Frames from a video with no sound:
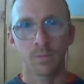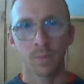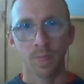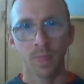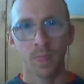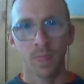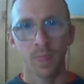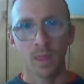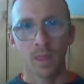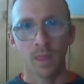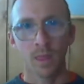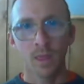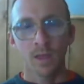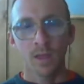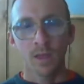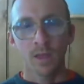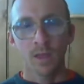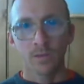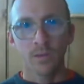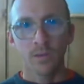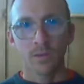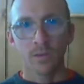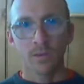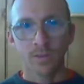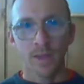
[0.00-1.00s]
So is that
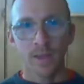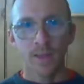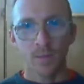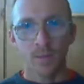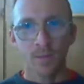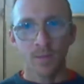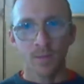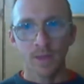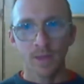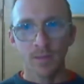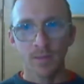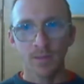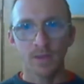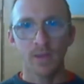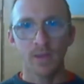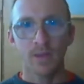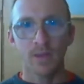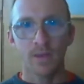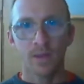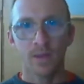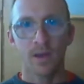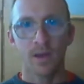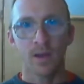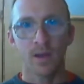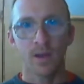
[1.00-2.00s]
the piece that
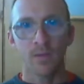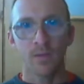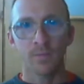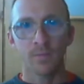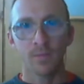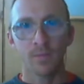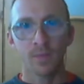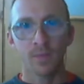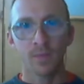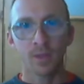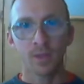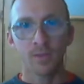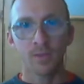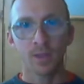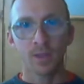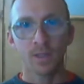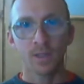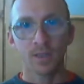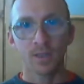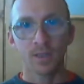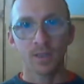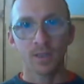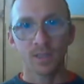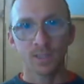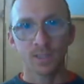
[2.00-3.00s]
that really
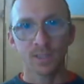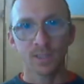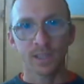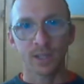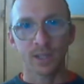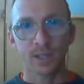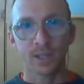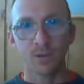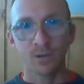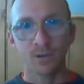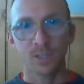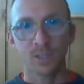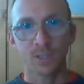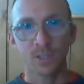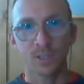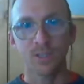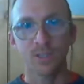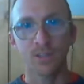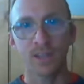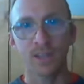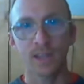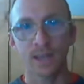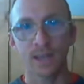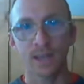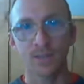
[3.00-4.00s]
distinguishes it as
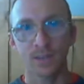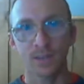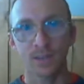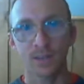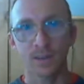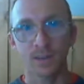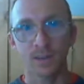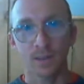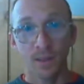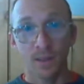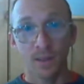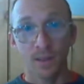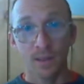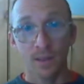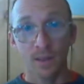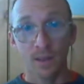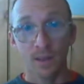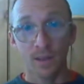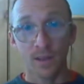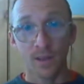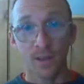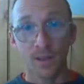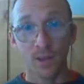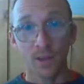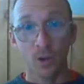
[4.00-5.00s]
a
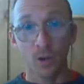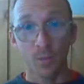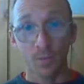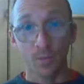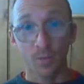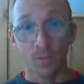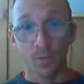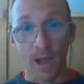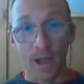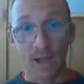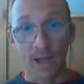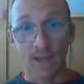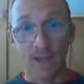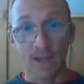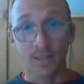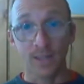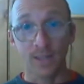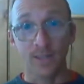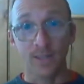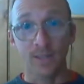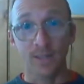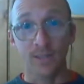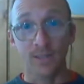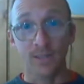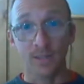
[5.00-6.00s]

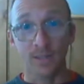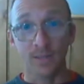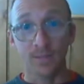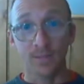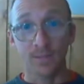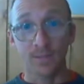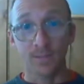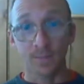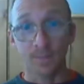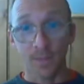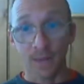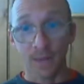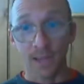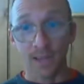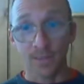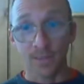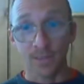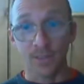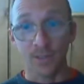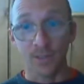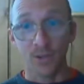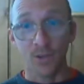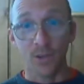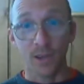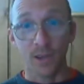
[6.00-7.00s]
practice that has its own
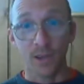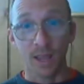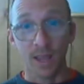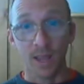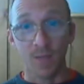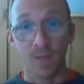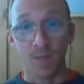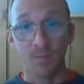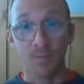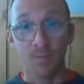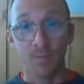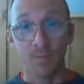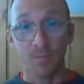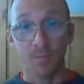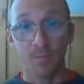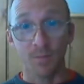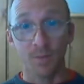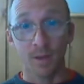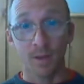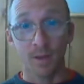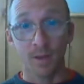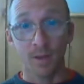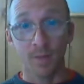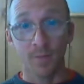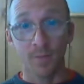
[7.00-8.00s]
name,
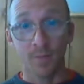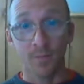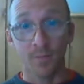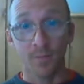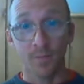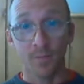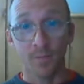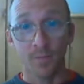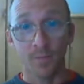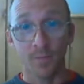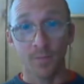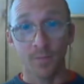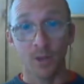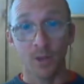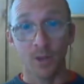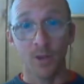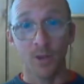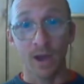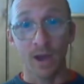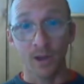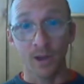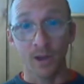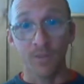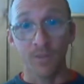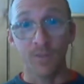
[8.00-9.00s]
out
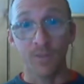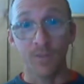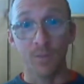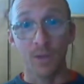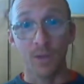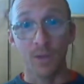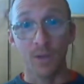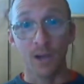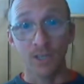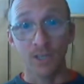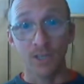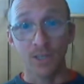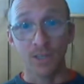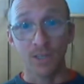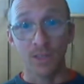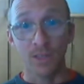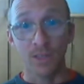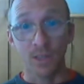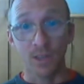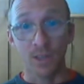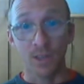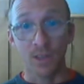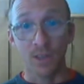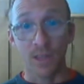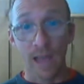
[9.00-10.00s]
of Vipassana, that
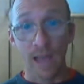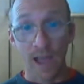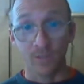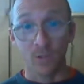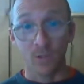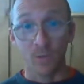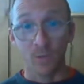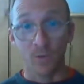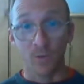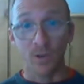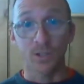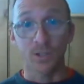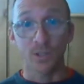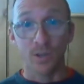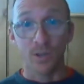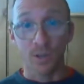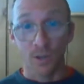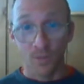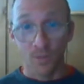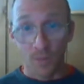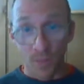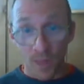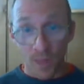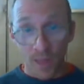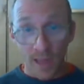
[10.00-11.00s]
afterwards you're
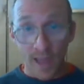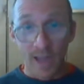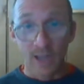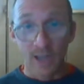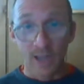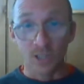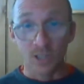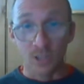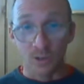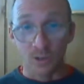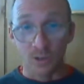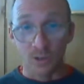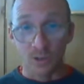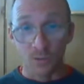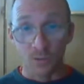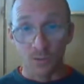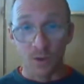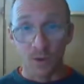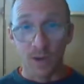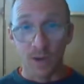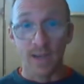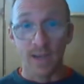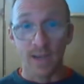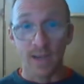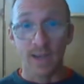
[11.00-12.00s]
actually
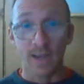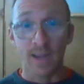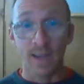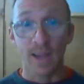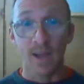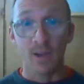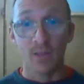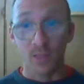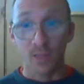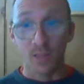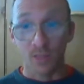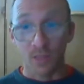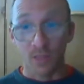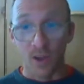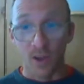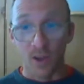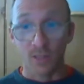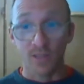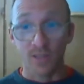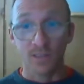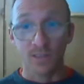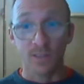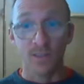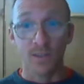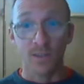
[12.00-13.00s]
writing down the
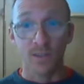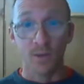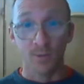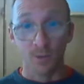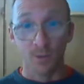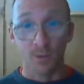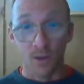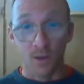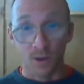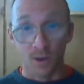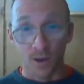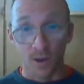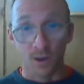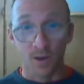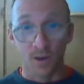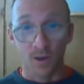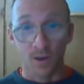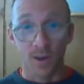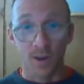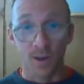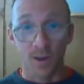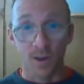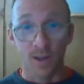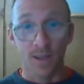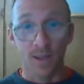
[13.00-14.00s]
thoughts that were
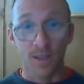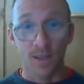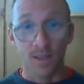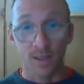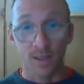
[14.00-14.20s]
occurring?